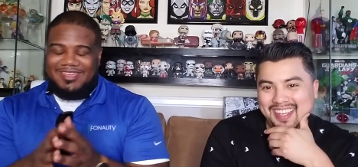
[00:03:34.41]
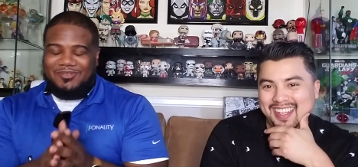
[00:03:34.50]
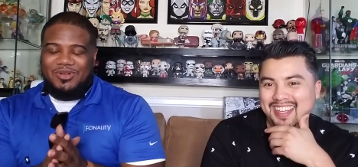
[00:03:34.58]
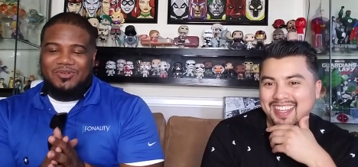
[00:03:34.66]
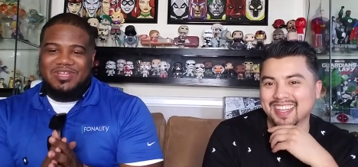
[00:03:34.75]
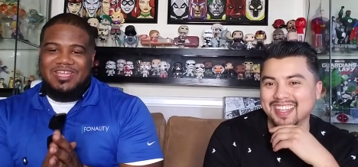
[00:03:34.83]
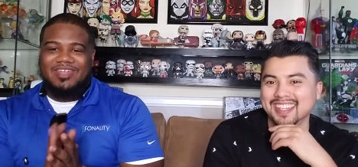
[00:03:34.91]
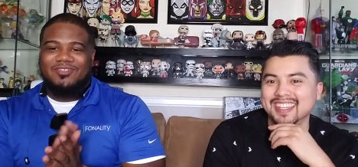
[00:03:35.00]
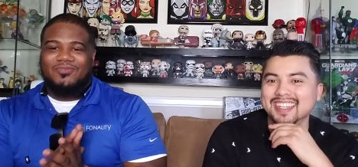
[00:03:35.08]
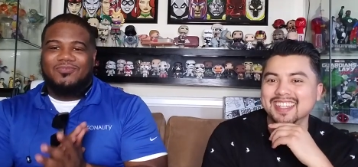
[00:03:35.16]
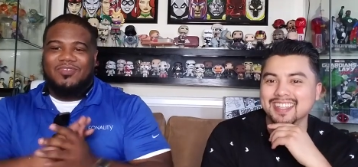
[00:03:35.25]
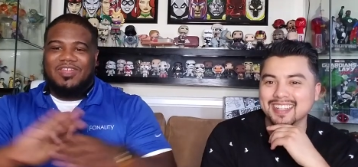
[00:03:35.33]
Speaker 1: we don't
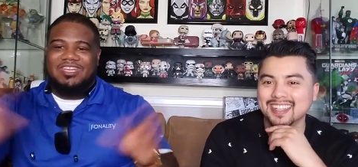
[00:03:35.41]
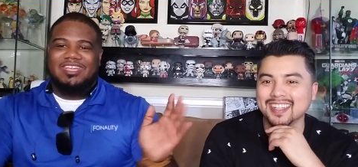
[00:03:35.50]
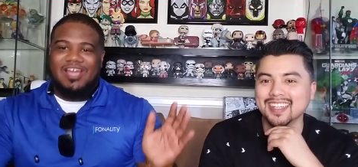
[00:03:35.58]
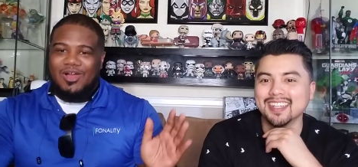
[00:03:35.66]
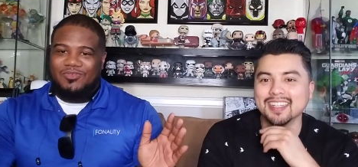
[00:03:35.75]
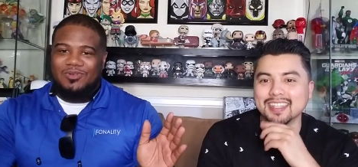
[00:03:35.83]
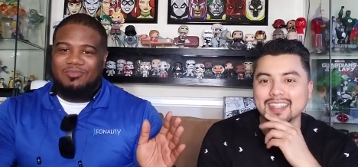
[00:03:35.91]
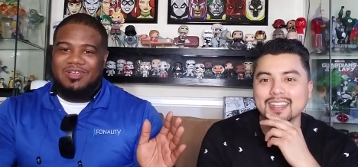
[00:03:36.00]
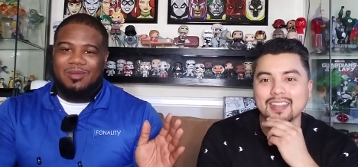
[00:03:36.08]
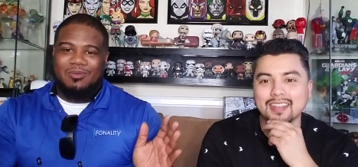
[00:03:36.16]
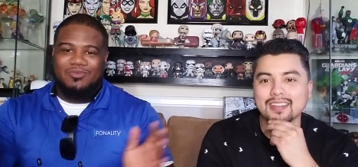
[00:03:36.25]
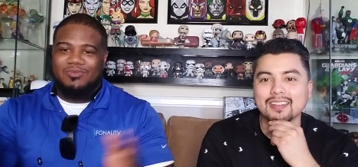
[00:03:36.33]
need 50 of them
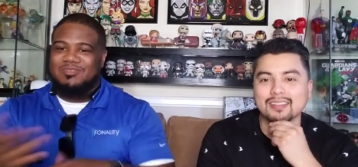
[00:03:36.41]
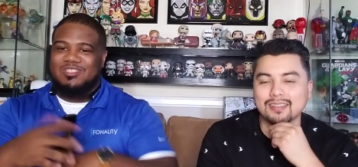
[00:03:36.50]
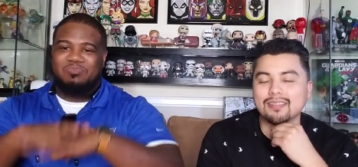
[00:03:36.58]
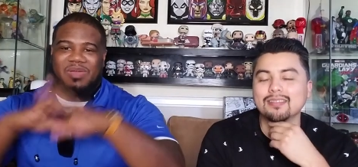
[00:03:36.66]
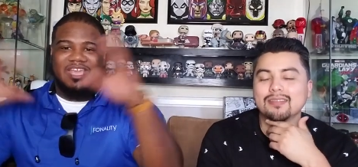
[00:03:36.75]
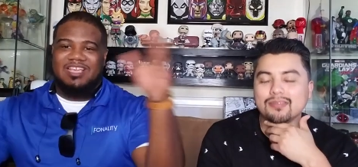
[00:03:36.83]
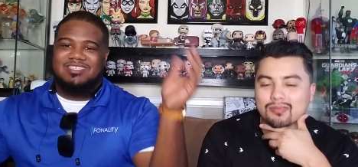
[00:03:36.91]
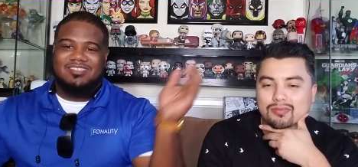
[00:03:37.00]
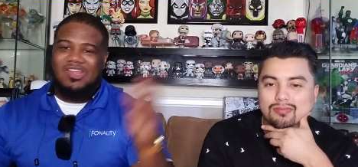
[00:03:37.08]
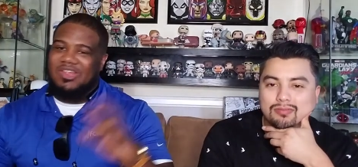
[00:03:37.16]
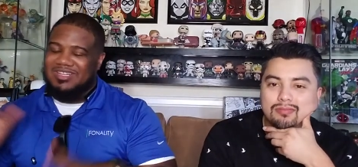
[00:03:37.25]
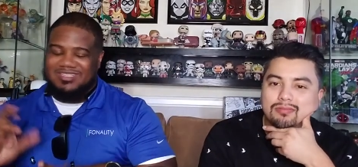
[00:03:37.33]
coming from space
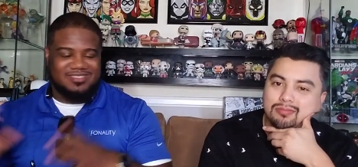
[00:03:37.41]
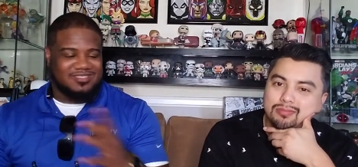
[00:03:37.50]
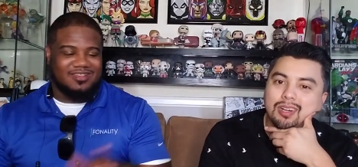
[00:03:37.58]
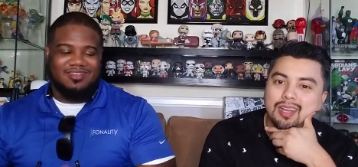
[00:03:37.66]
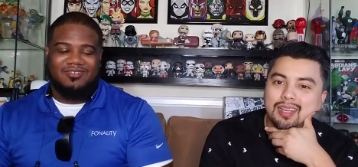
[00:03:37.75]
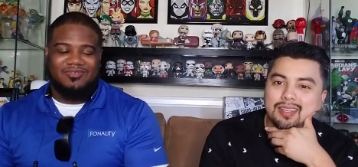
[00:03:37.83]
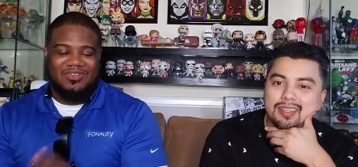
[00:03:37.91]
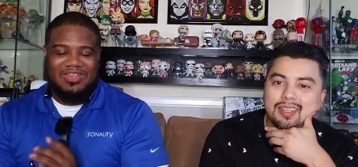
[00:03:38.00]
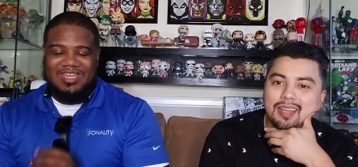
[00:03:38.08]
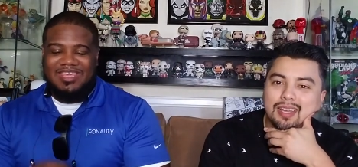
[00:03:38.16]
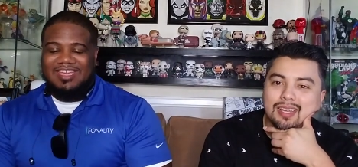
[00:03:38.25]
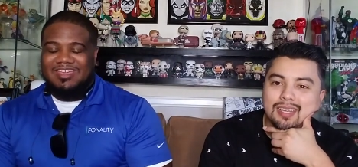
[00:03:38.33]
and all this stuff. Right,
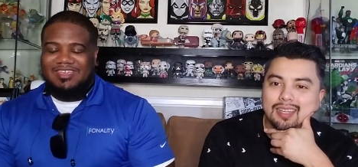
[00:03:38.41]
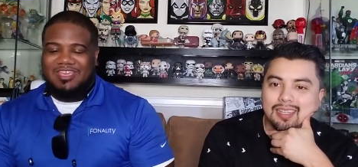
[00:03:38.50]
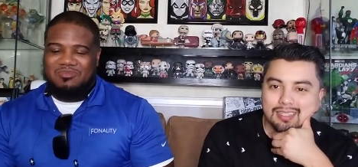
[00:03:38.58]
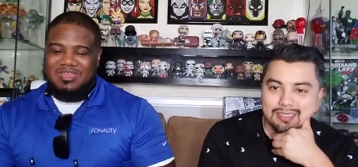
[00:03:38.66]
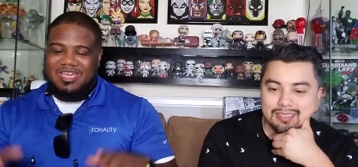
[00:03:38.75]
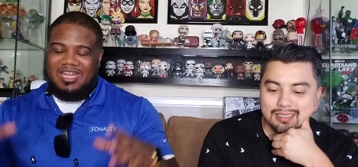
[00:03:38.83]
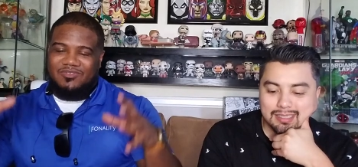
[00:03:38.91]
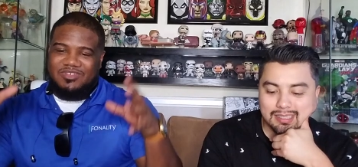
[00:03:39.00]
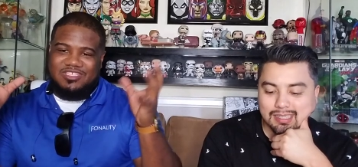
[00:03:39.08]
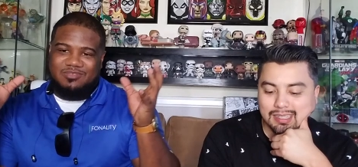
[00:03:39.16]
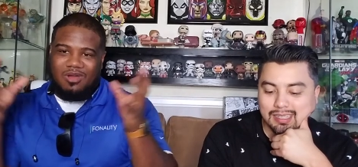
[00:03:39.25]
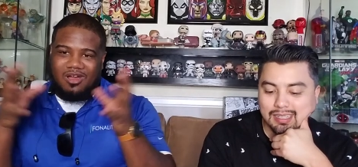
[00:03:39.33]
yeah. Give me kind of
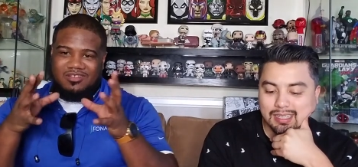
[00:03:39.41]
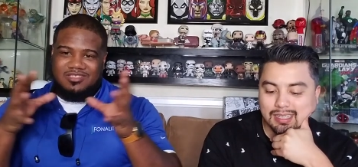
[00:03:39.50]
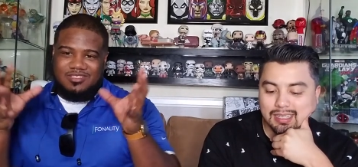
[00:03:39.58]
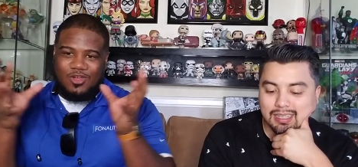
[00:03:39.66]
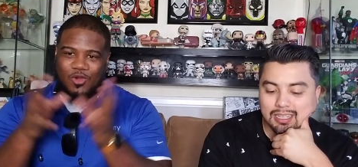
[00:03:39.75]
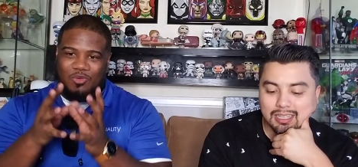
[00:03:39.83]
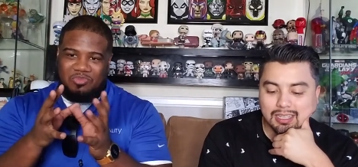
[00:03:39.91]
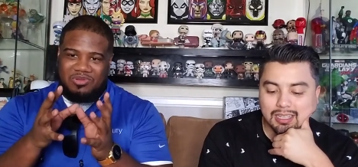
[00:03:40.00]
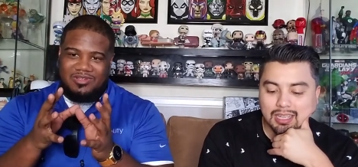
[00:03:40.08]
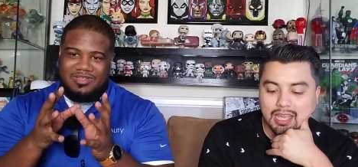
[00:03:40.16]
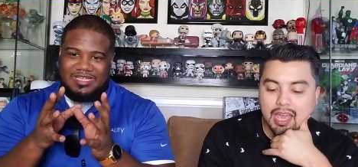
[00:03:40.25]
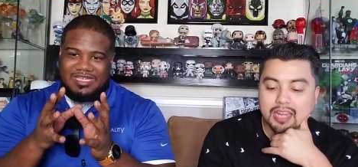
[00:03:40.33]
a small scope.
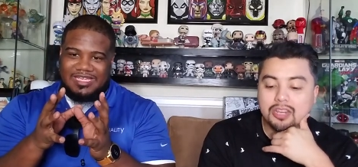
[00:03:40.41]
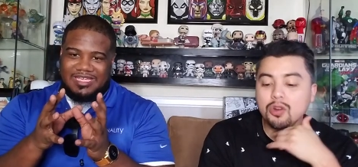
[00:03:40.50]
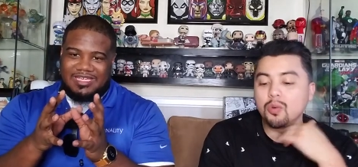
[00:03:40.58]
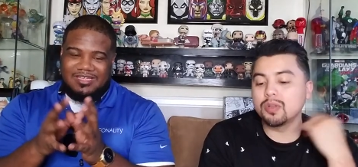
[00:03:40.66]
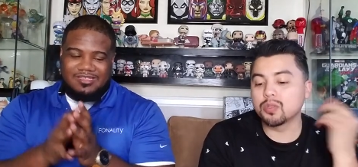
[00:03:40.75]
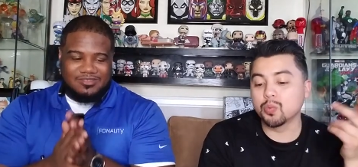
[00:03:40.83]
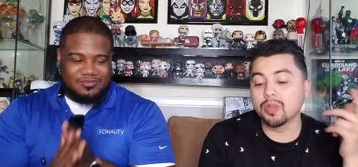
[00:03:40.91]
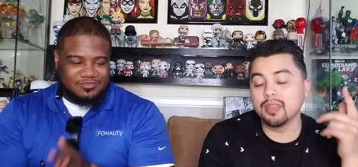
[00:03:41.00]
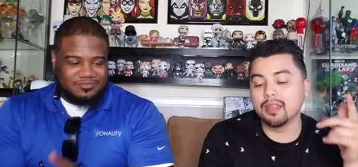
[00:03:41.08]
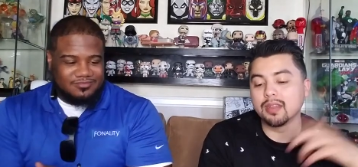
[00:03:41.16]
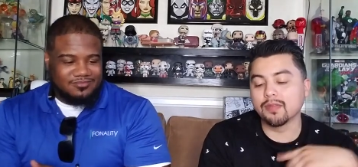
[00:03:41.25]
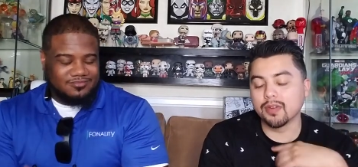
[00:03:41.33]
Speaker 2: And you know what's
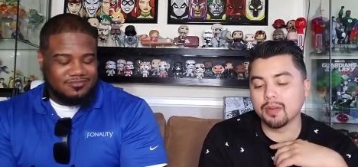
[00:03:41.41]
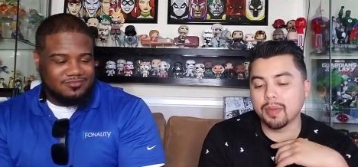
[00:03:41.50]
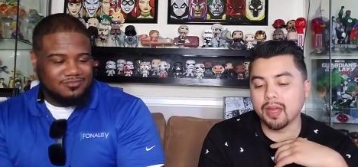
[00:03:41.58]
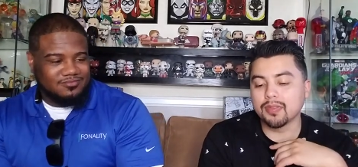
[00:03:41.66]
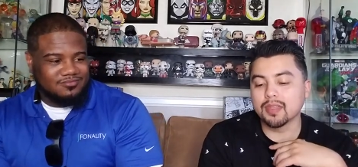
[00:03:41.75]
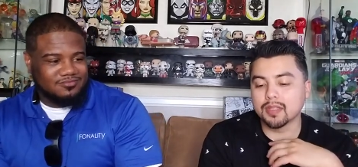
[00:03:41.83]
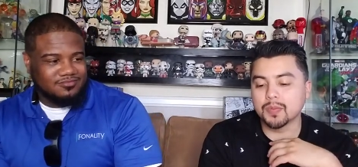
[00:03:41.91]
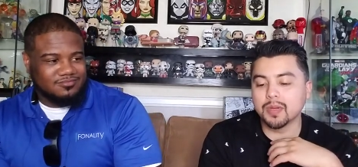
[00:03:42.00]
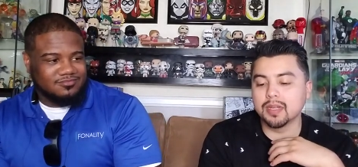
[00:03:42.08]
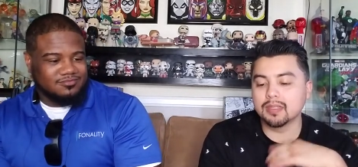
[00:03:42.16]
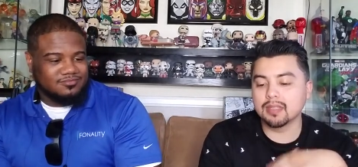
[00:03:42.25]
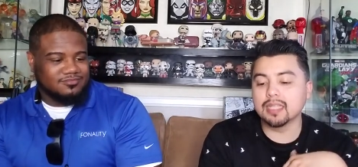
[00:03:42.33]
really different about this
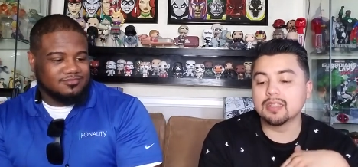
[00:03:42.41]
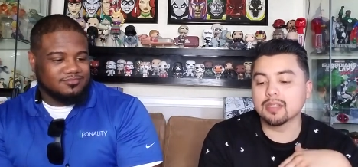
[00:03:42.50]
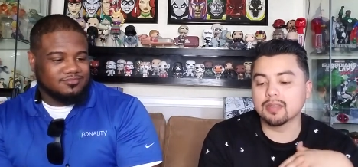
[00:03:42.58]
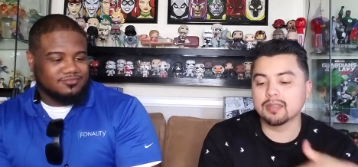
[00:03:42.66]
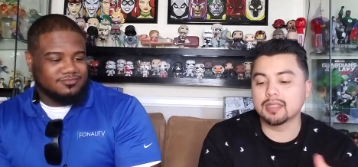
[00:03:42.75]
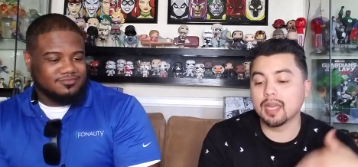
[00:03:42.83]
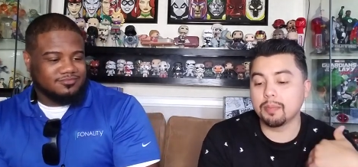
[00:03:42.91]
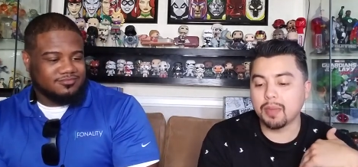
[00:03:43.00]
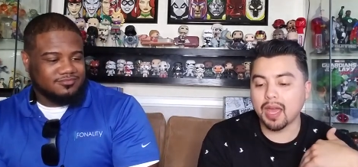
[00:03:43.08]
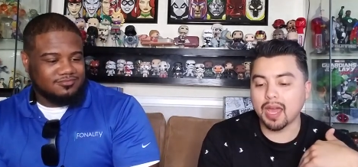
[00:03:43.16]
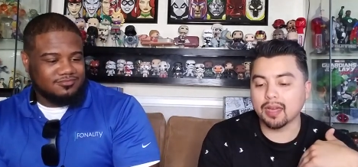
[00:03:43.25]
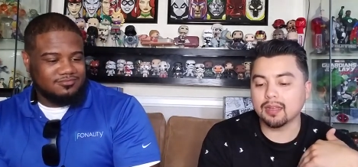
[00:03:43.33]
one is they took a step
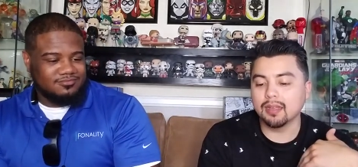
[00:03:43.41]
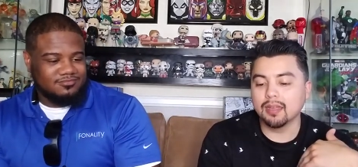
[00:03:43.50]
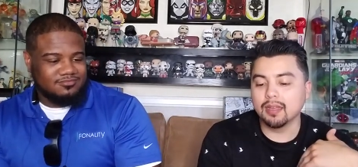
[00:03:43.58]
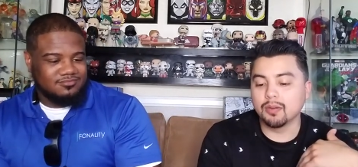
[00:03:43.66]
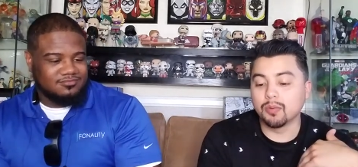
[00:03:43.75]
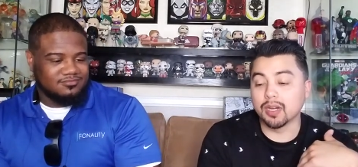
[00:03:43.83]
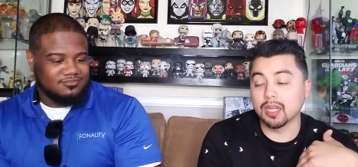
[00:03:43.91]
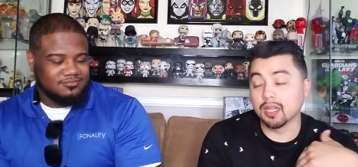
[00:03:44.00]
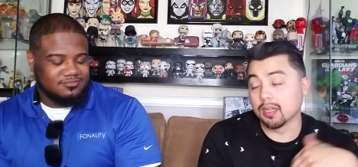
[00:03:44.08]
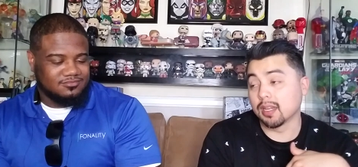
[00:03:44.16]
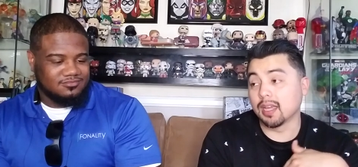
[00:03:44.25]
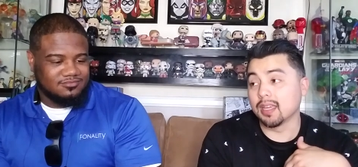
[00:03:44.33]
back what it
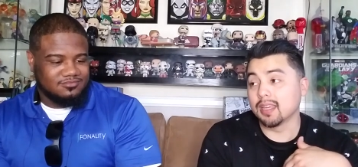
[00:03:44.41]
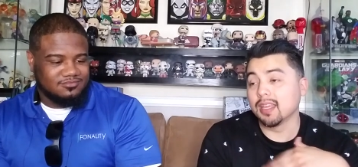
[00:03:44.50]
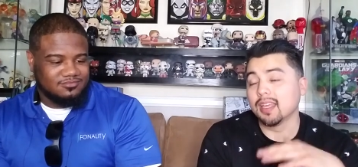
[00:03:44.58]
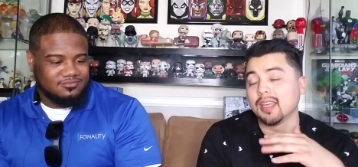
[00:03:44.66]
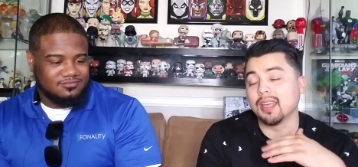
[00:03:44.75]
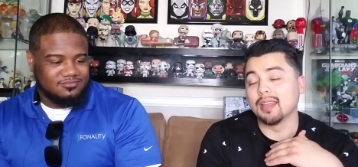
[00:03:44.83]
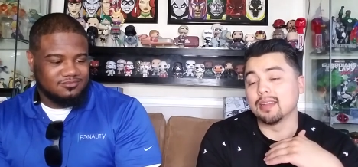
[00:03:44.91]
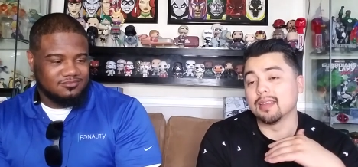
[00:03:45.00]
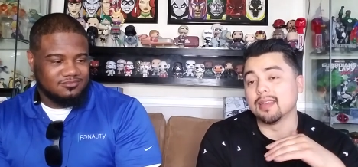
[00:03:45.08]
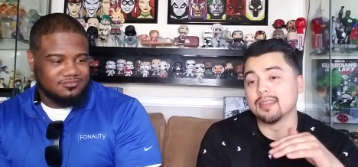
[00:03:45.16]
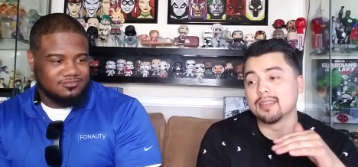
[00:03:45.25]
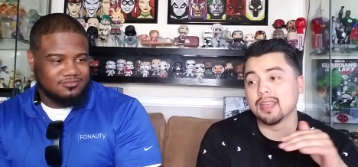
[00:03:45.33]
looked like at
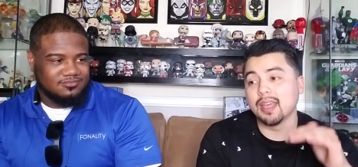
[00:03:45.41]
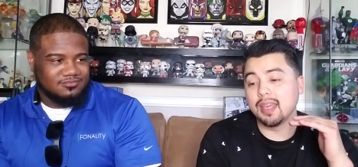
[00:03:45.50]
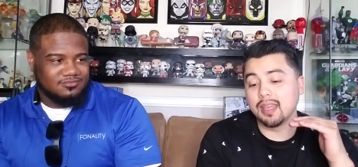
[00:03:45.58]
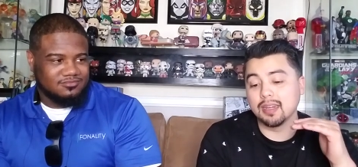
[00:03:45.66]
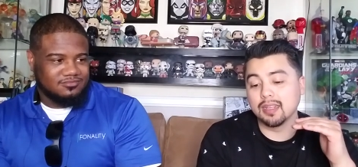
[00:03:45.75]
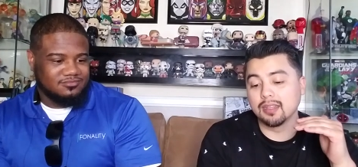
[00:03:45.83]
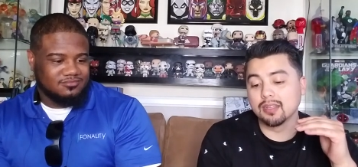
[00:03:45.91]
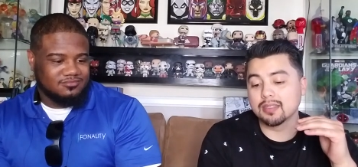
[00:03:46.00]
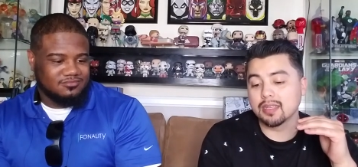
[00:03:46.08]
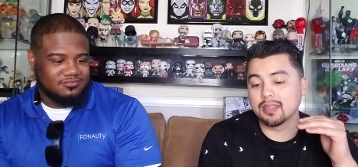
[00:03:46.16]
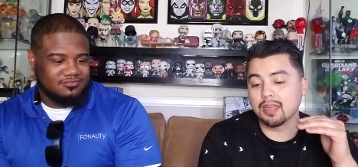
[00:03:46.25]
least and it looks like